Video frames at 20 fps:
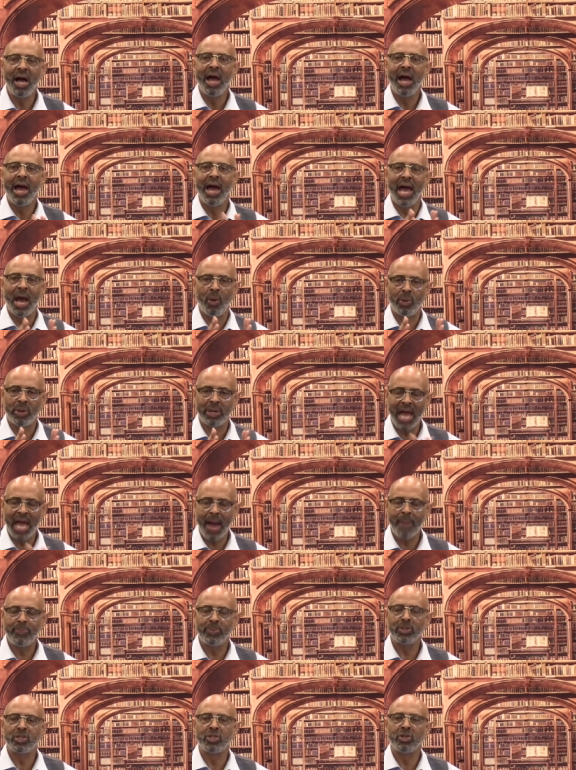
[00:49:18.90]
and what happened
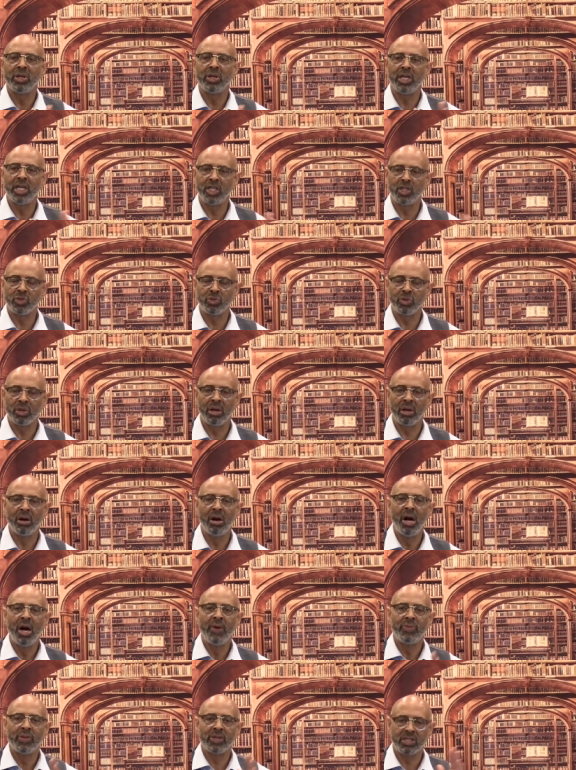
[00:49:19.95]
to Israel. The
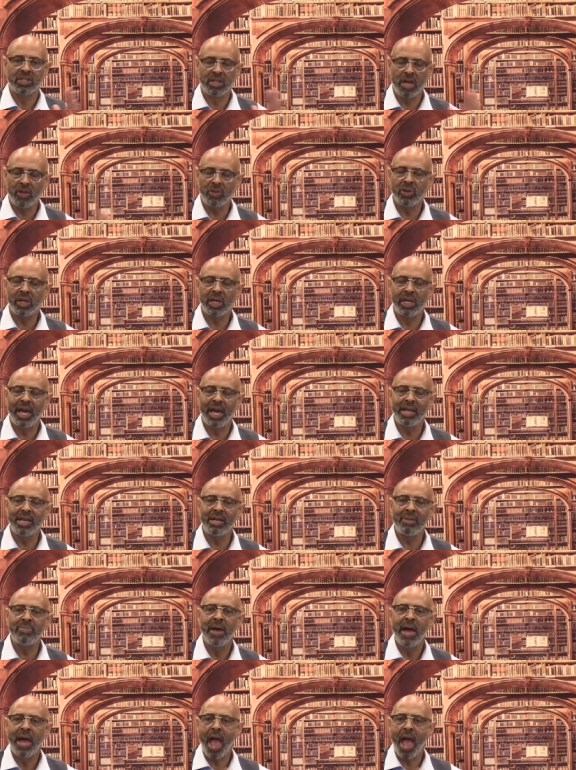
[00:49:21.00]
southern kingdom
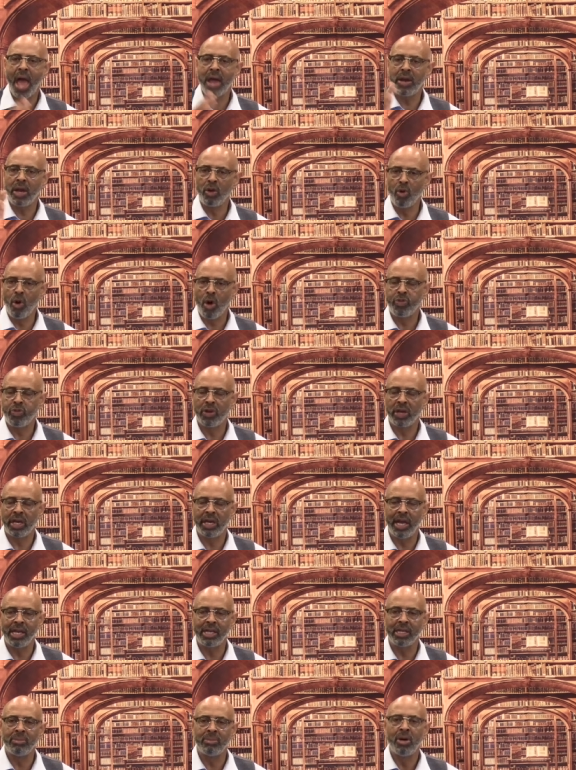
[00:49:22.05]
and the northern
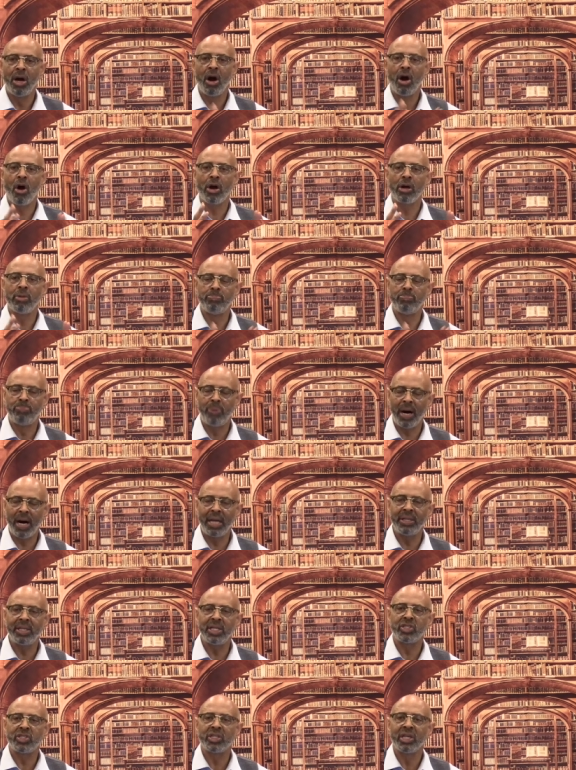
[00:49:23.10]
kingdom are in
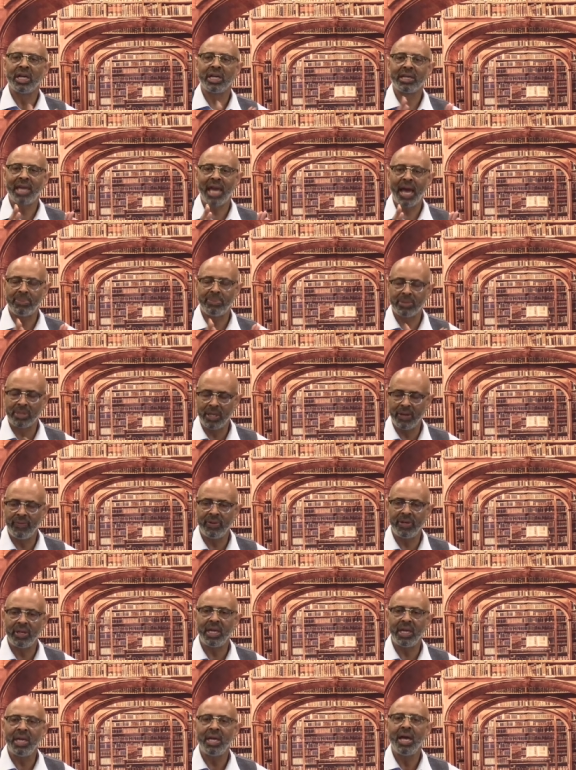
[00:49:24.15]
bondage,
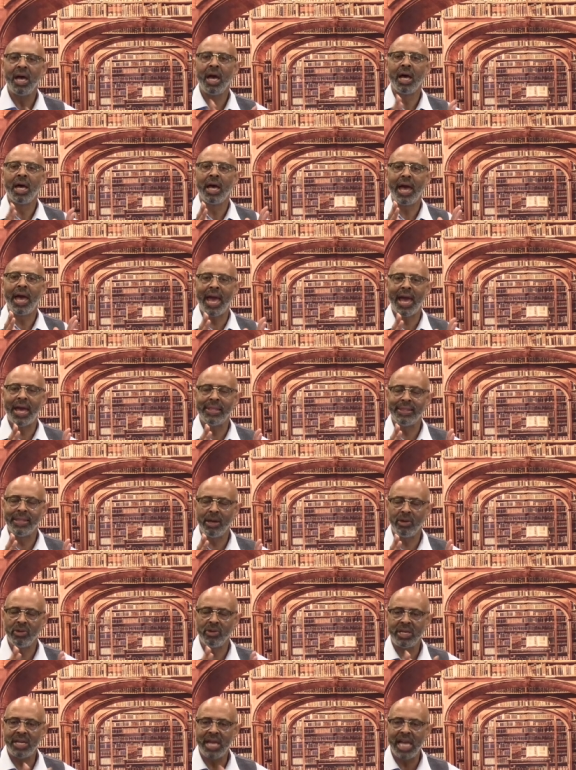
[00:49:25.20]
captivity, and their
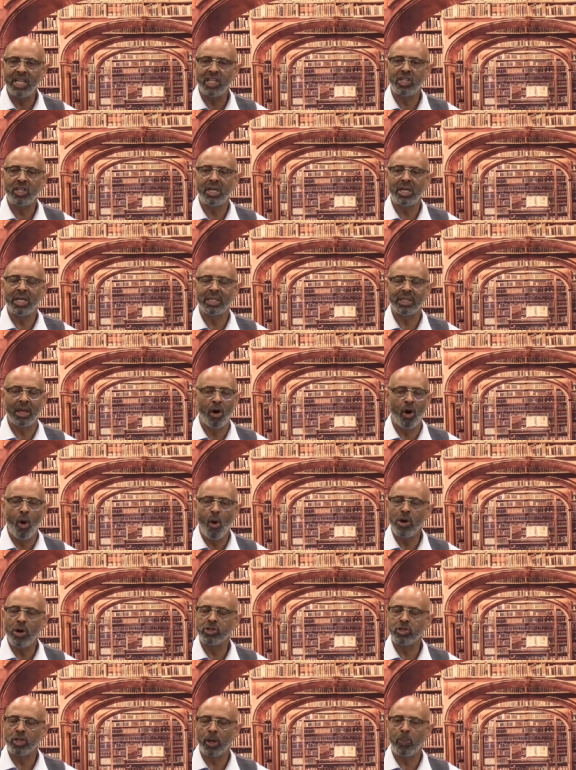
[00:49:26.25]
nation that they always
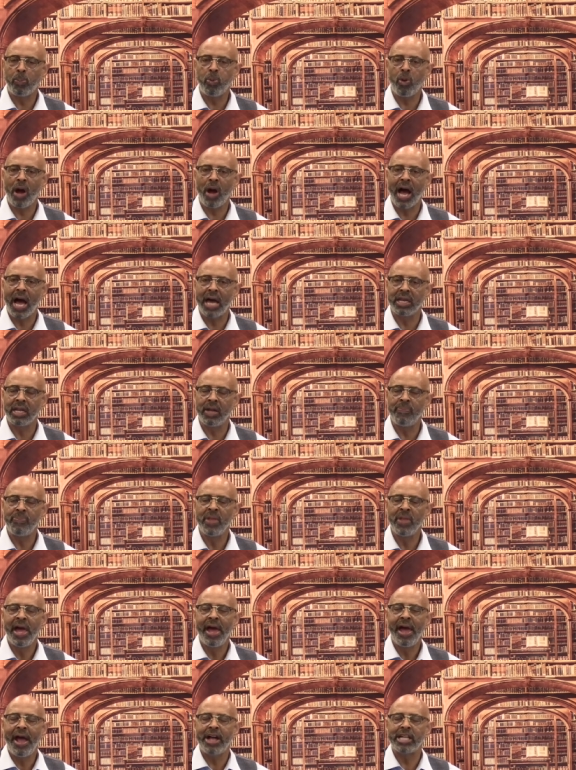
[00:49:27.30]
took pride in
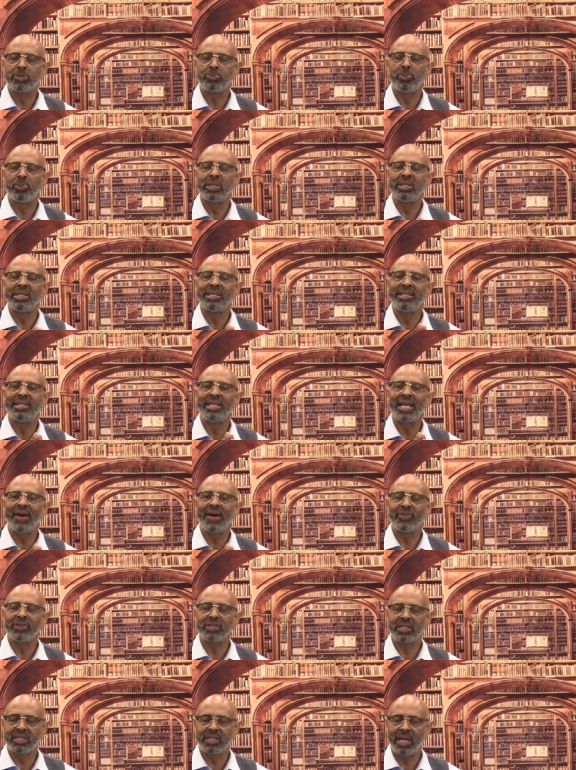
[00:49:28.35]
has been
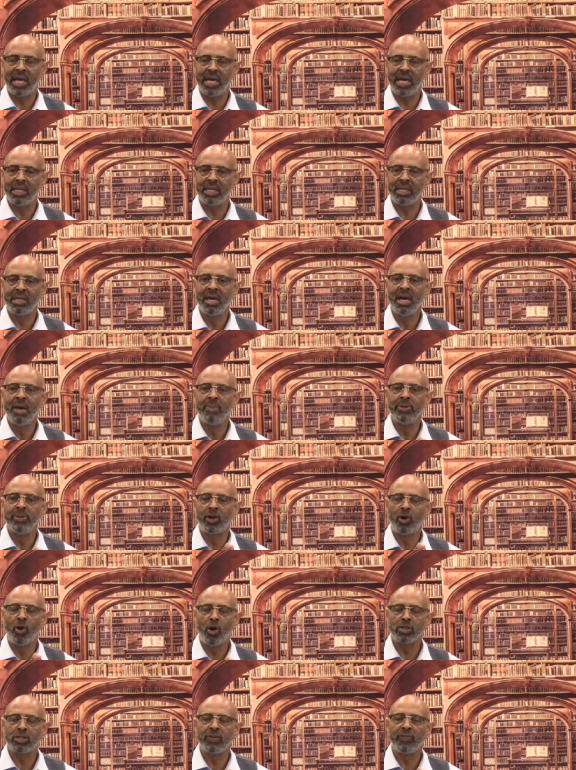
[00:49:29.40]
devastated because
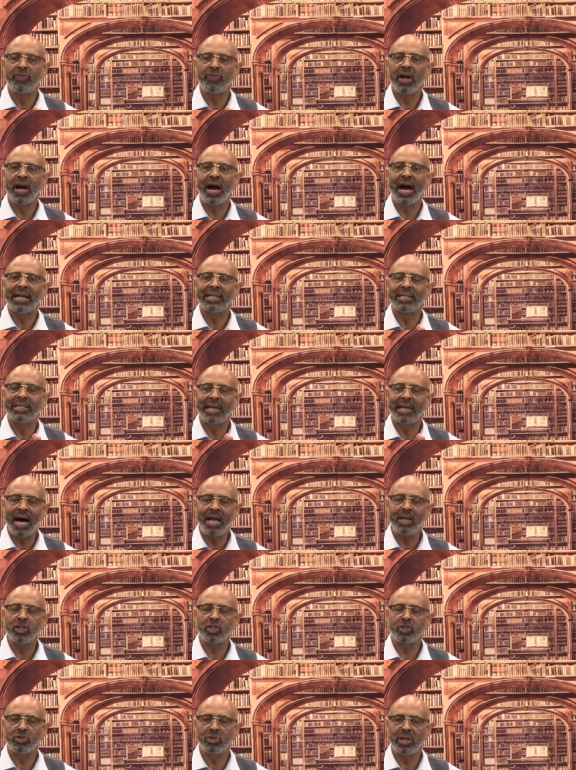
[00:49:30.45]
of their
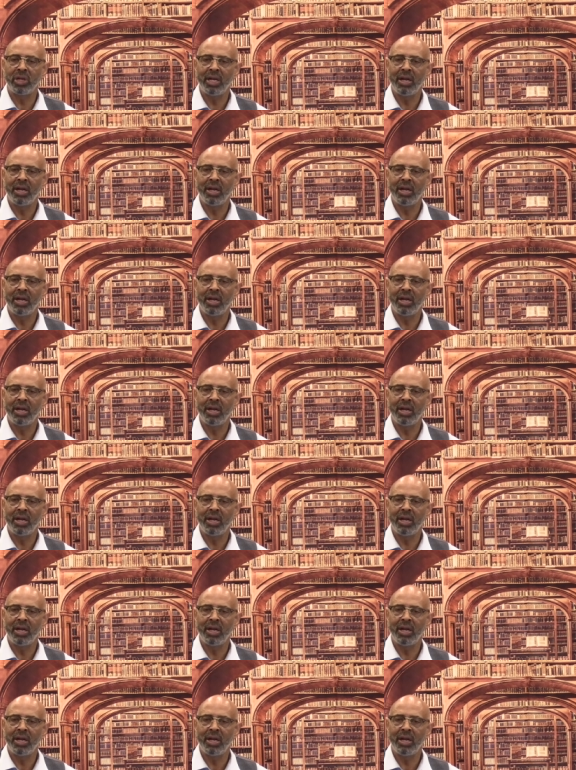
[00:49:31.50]
idolatry,